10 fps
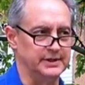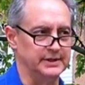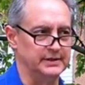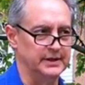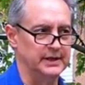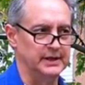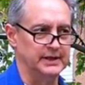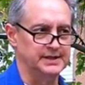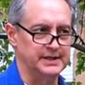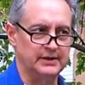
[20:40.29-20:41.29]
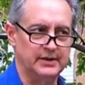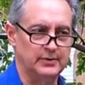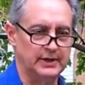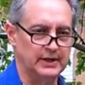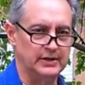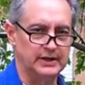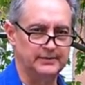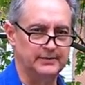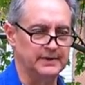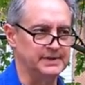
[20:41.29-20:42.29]
It, it sounded really
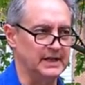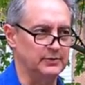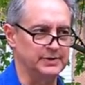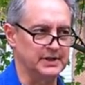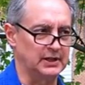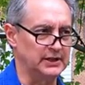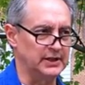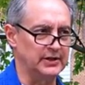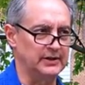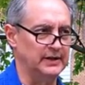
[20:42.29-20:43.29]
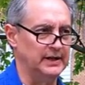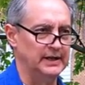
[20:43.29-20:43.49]
good. The sound was clear.